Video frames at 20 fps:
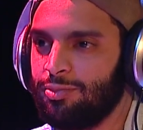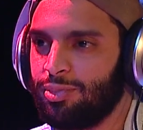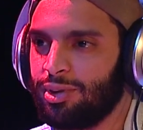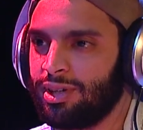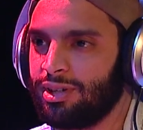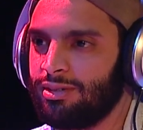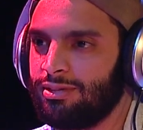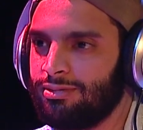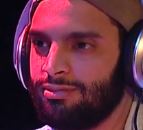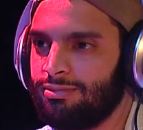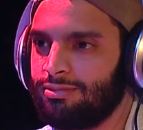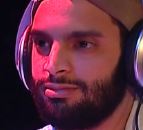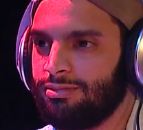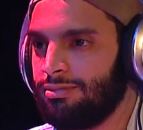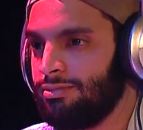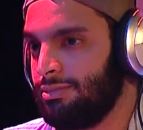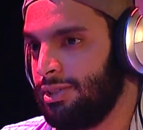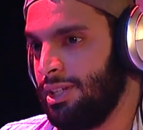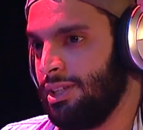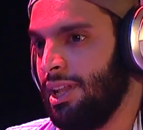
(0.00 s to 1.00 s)
but
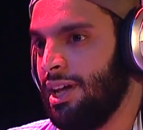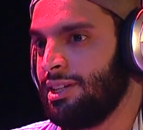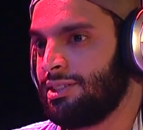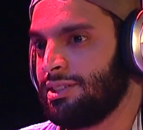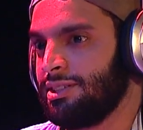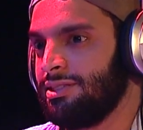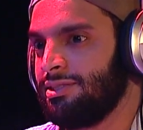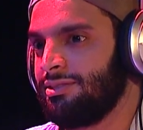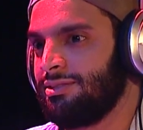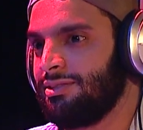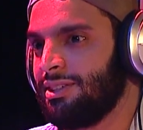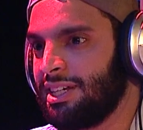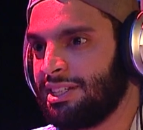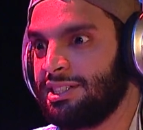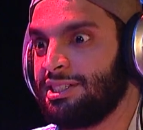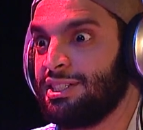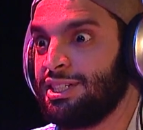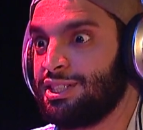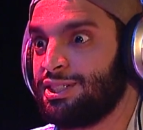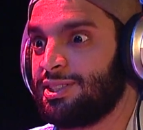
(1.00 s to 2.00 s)
he likes it. Exactly.
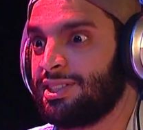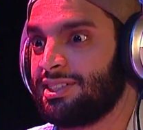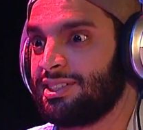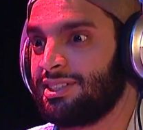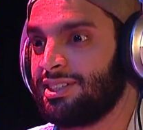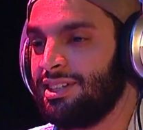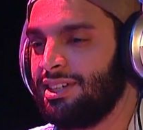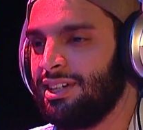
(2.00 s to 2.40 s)
That's his interest.